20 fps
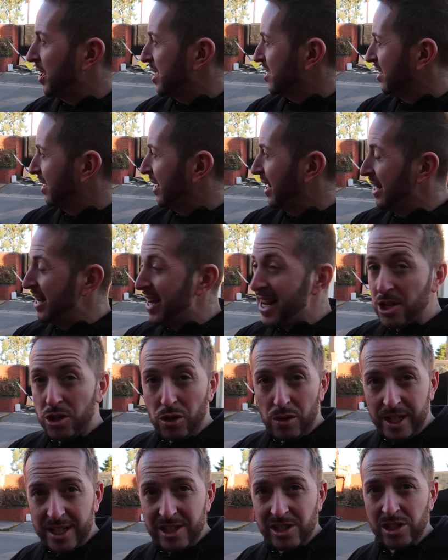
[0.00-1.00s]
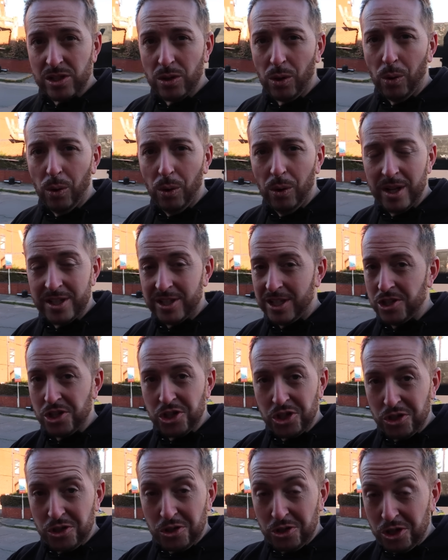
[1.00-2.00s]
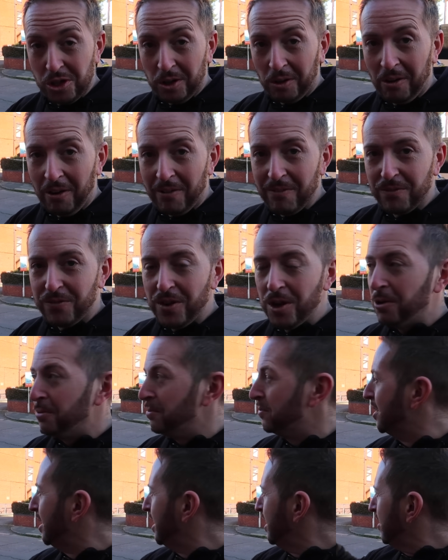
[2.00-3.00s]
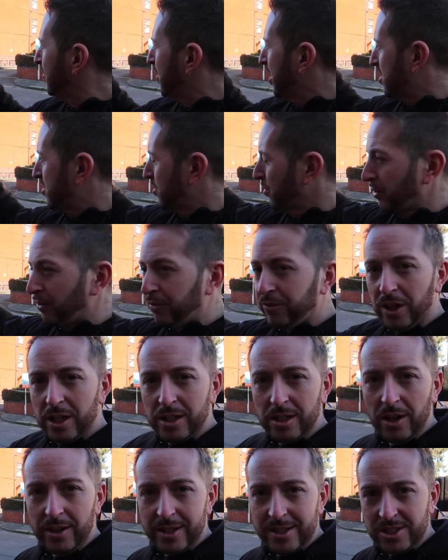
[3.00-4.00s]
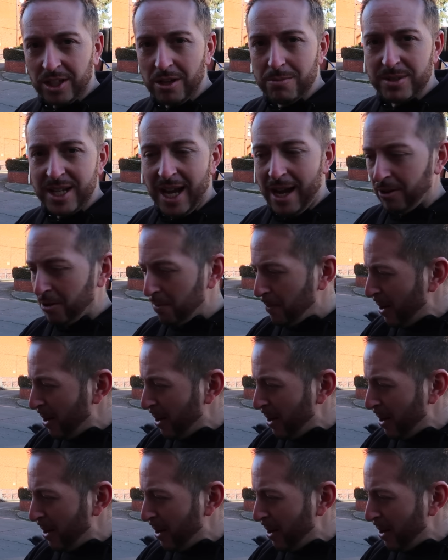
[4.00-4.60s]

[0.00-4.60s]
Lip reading: They said they literally saw, I said you should have got it on film, they saw the floodlights come down.